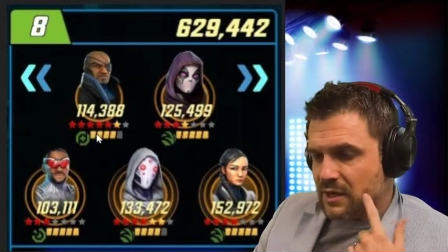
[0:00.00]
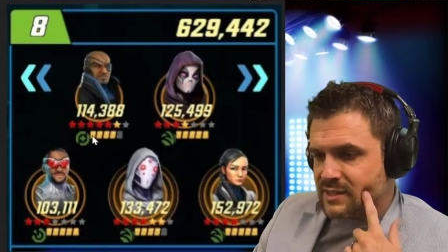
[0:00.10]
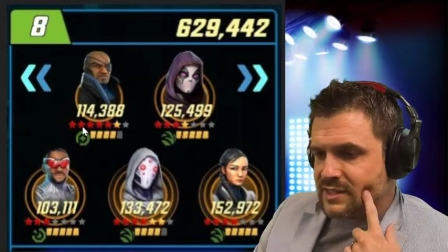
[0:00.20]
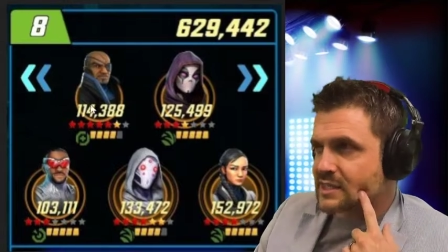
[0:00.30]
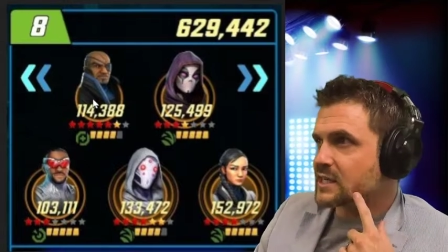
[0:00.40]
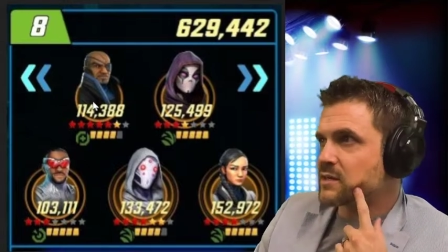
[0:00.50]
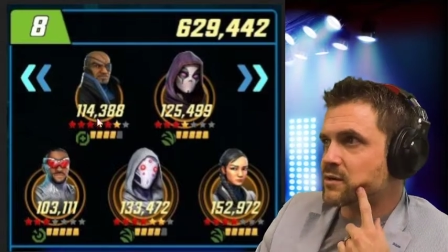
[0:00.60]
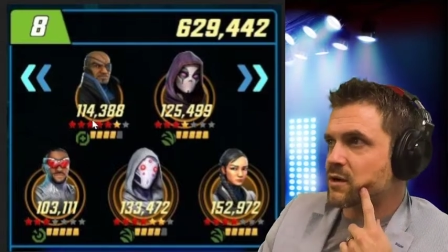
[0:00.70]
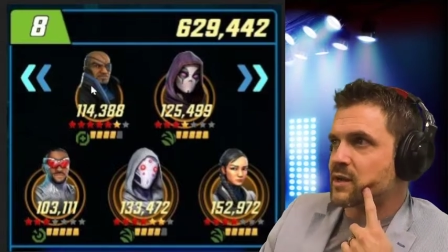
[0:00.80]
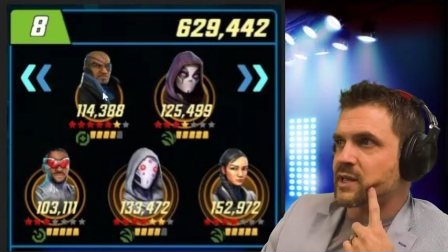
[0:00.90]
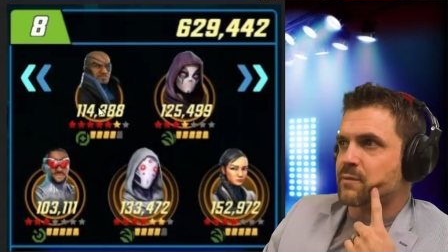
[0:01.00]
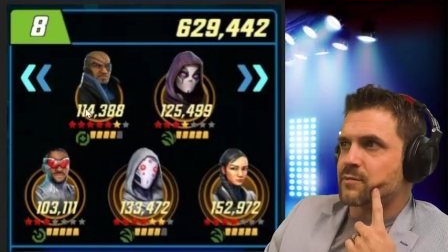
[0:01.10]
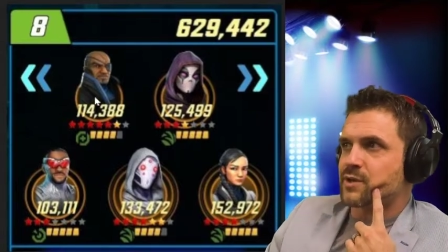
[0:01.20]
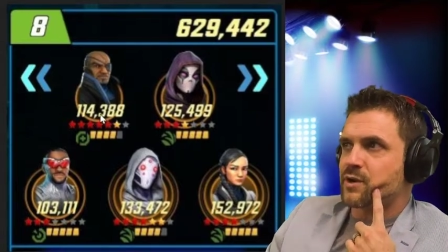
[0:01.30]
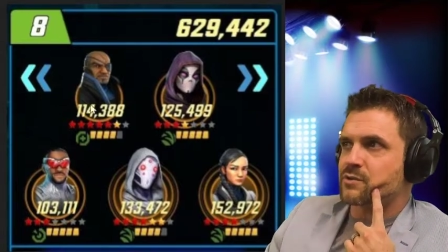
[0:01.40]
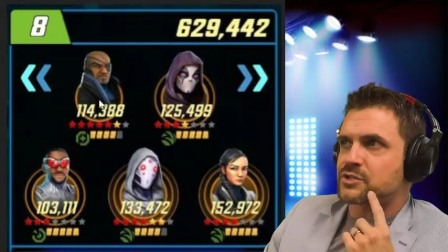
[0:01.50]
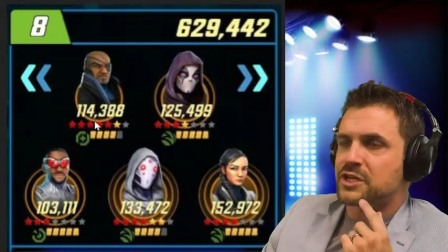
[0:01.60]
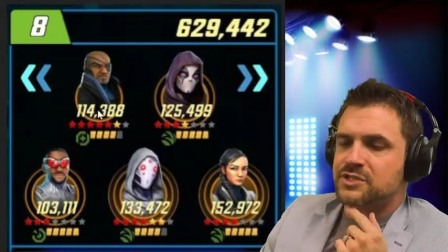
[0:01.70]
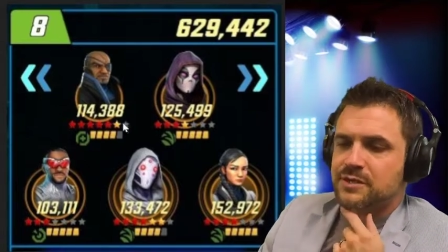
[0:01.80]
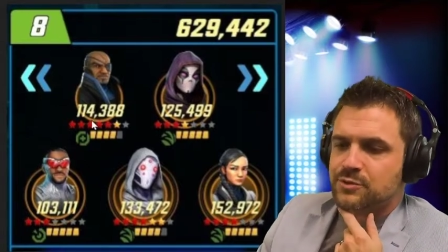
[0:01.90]
Healer on him. No,
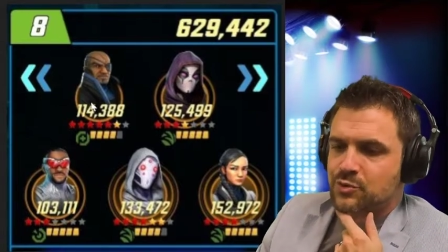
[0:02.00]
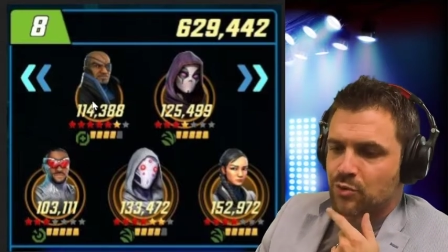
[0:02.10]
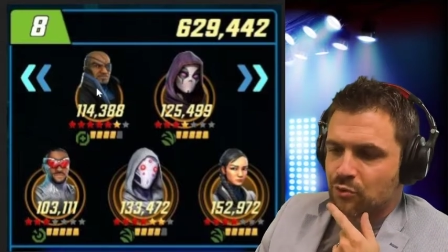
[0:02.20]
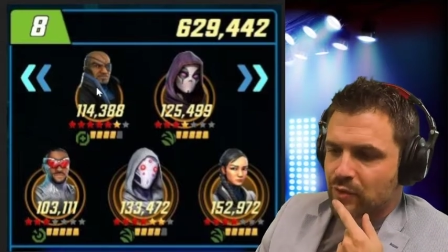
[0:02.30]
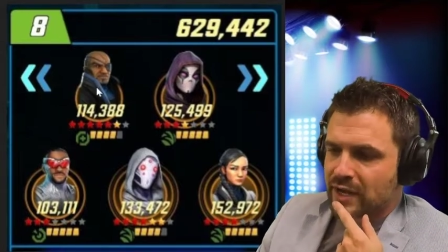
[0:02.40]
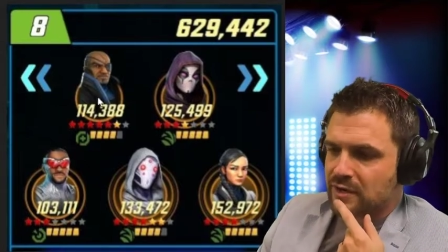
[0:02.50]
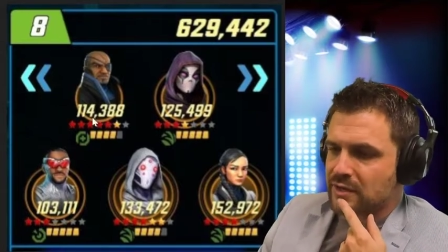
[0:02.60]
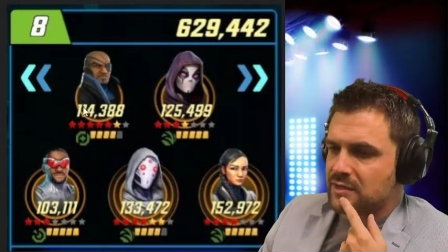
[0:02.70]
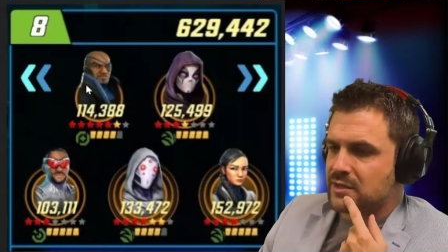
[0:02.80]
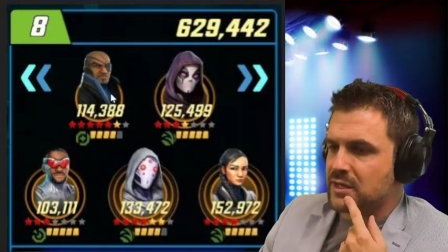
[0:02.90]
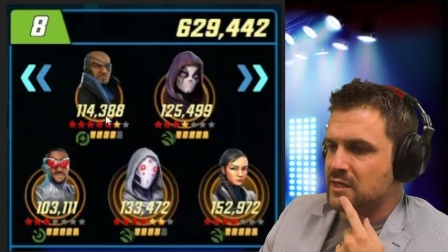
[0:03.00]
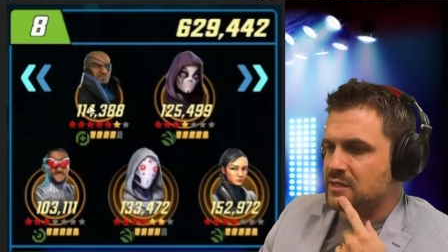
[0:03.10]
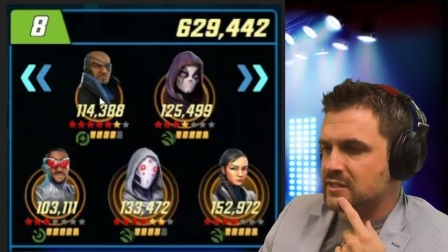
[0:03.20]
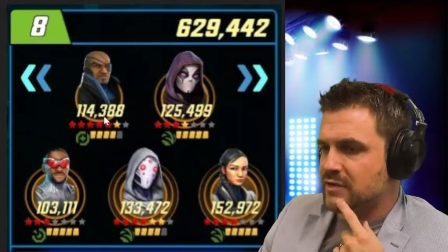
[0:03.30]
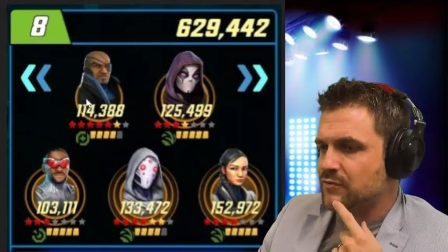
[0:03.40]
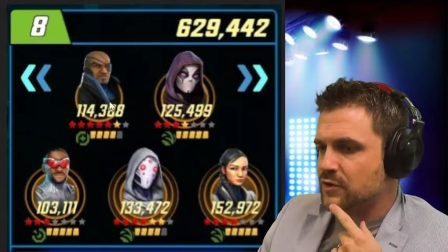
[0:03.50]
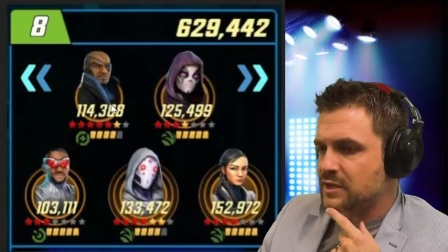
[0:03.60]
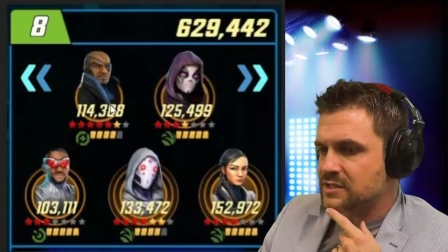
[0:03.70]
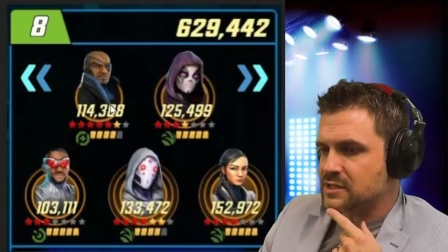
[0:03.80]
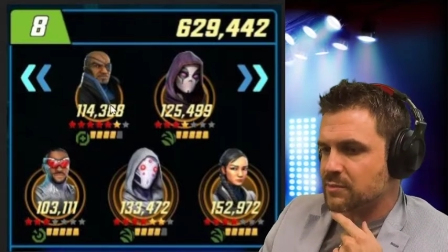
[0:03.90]
change him to a Raider. Nick Fury
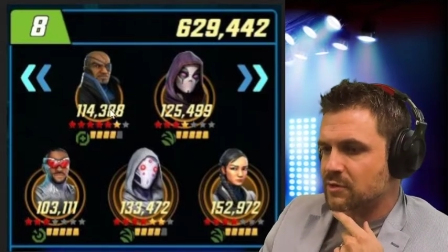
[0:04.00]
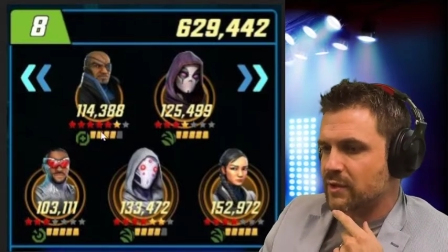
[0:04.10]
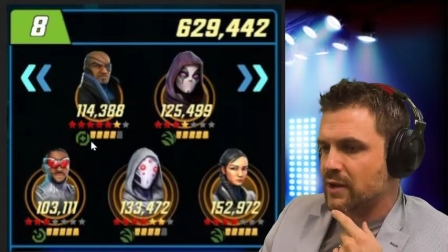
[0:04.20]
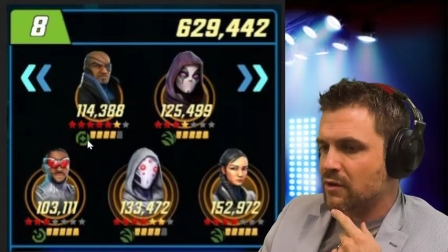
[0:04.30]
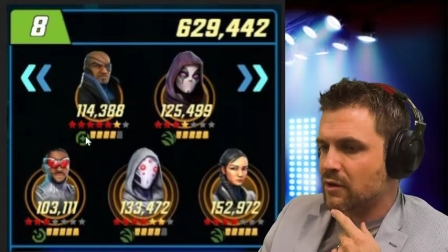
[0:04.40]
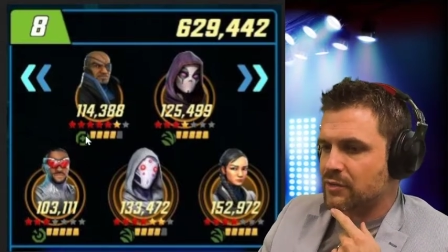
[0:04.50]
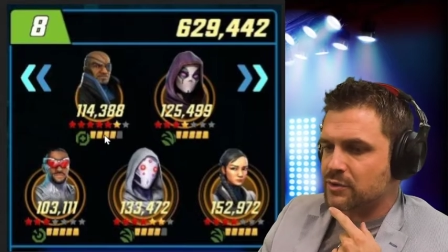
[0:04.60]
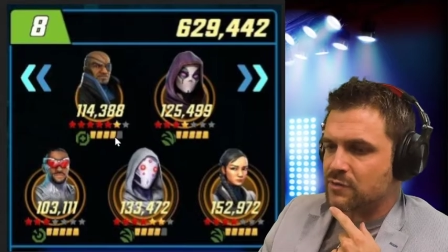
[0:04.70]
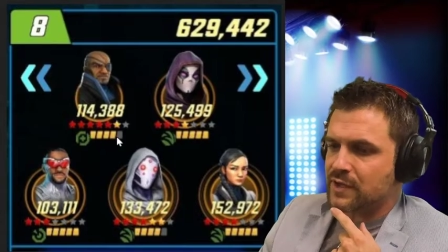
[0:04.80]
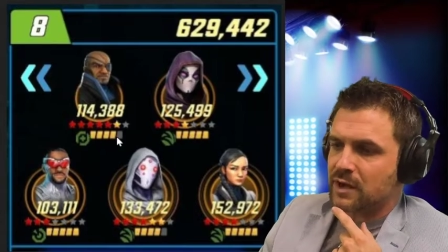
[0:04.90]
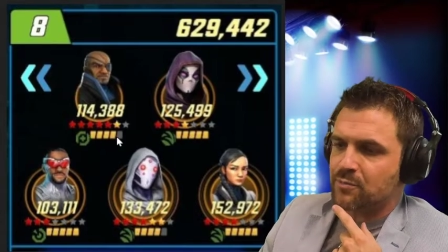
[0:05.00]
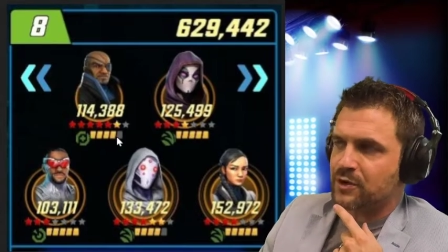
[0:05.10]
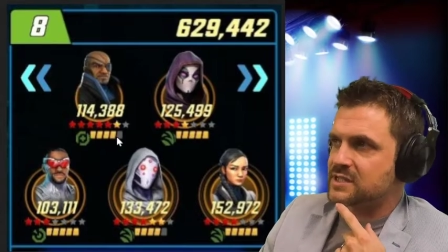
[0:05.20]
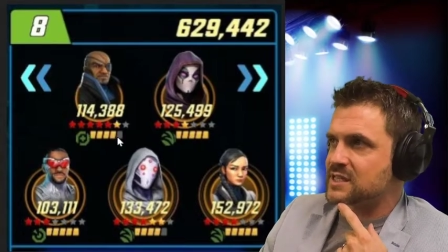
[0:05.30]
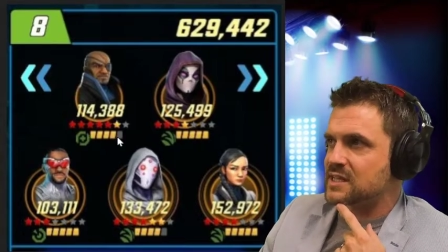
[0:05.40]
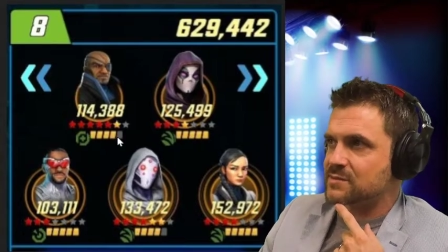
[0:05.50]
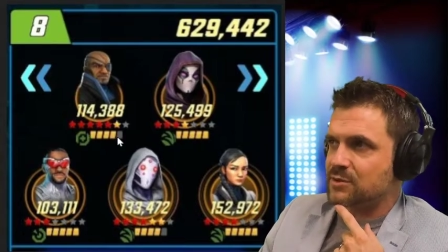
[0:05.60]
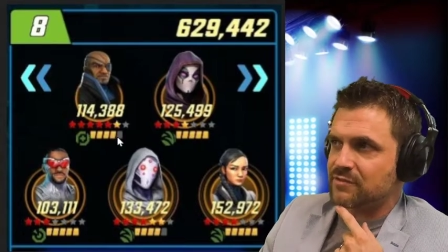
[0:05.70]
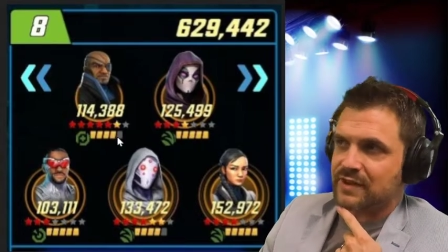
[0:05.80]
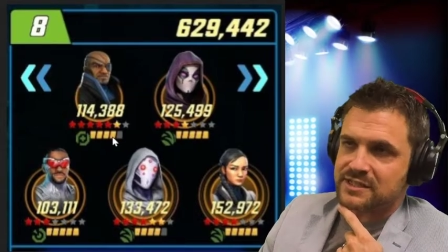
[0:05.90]
needs to be a Raider, although you've got a pretty
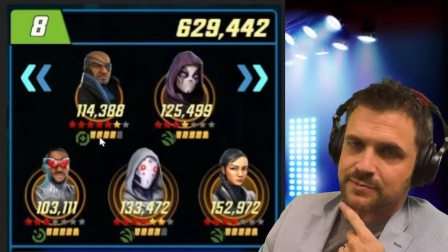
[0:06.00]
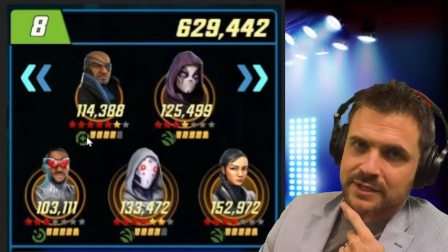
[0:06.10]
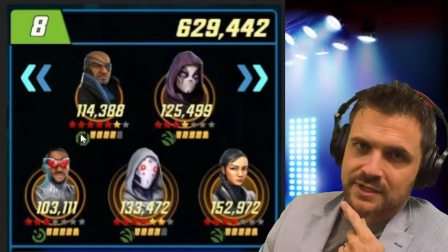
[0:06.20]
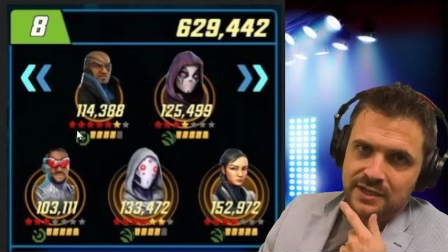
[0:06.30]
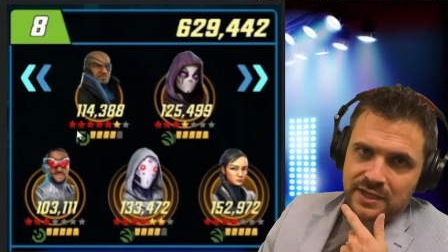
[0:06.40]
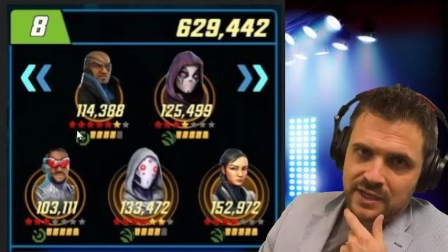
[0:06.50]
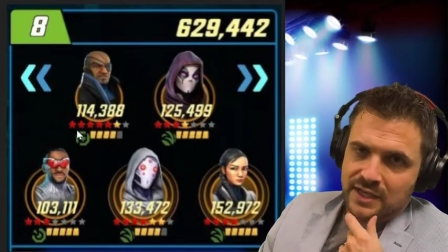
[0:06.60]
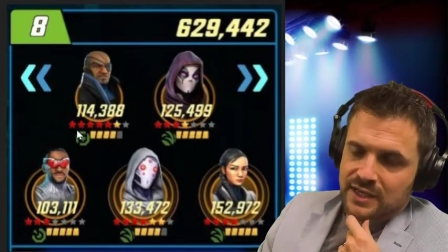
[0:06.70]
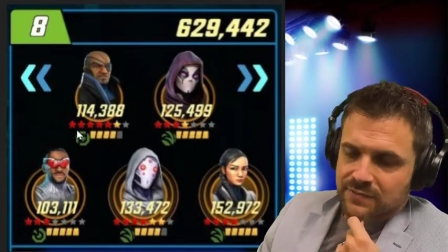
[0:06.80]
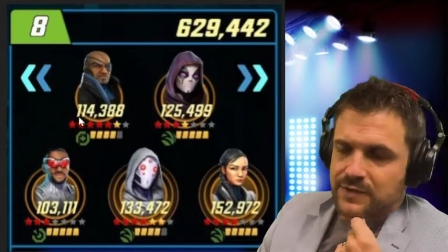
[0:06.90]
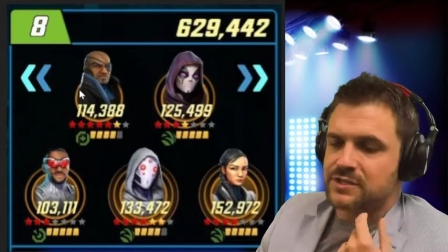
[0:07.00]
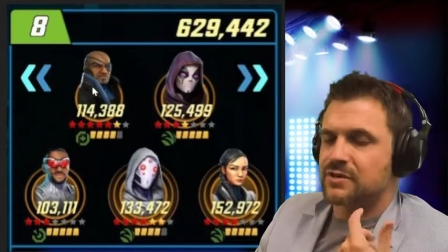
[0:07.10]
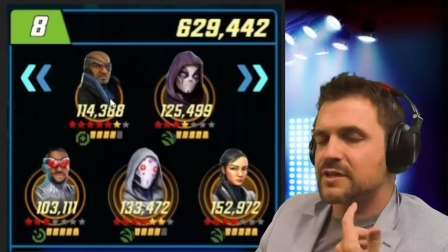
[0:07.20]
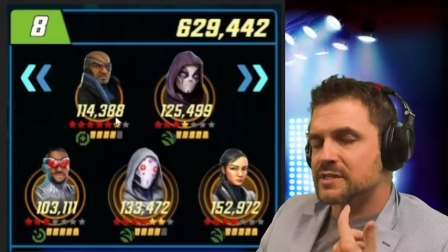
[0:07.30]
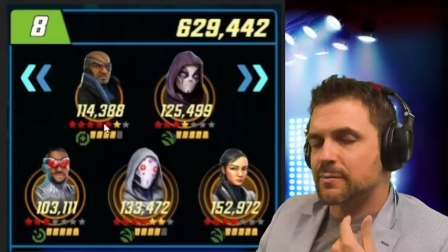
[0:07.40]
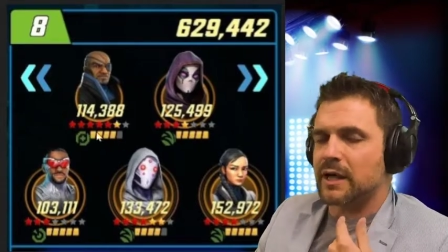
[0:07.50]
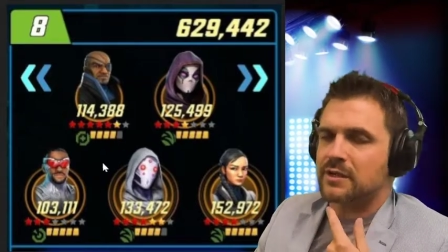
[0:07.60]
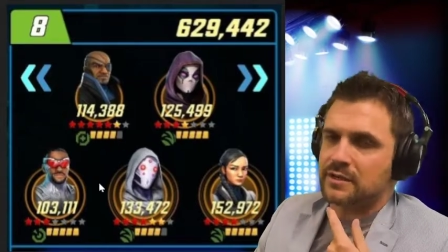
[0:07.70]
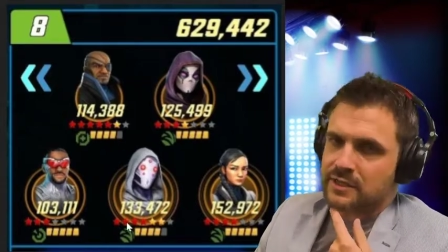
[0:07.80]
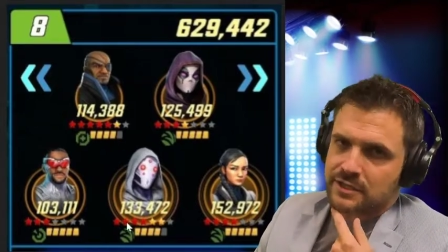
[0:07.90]
sizable investment. If you're serious about
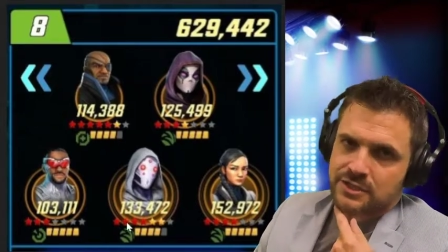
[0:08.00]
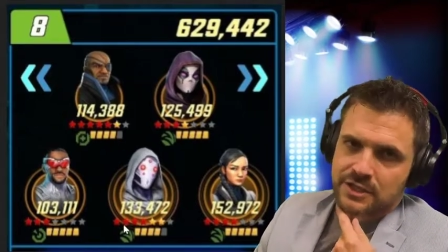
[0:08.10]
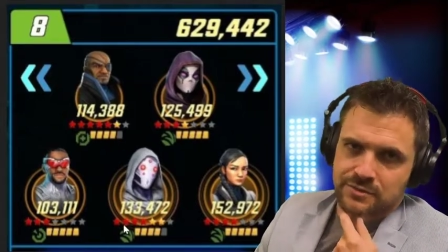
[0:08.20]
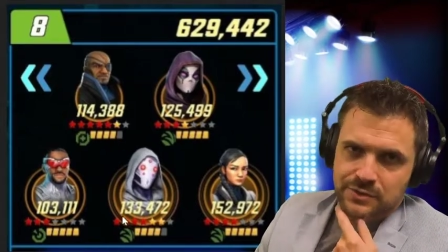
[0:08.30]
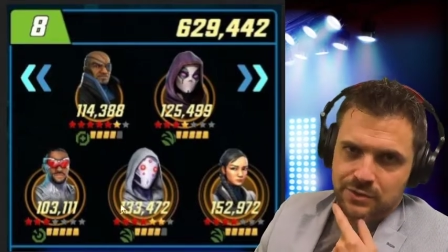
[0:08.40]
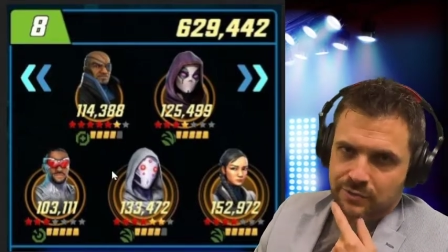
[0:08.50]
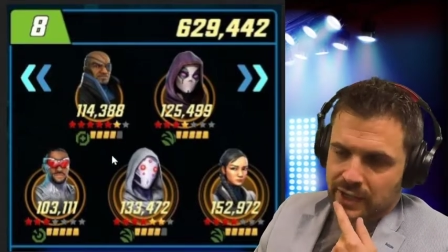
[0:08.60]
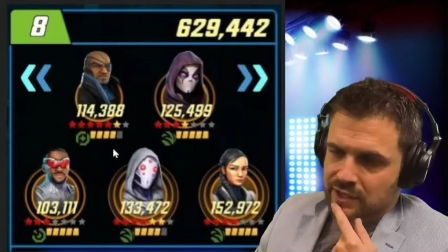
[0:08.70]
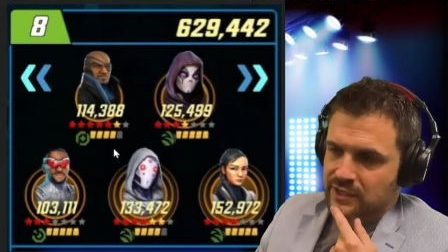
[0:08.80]
it, you need to change him to a Raider.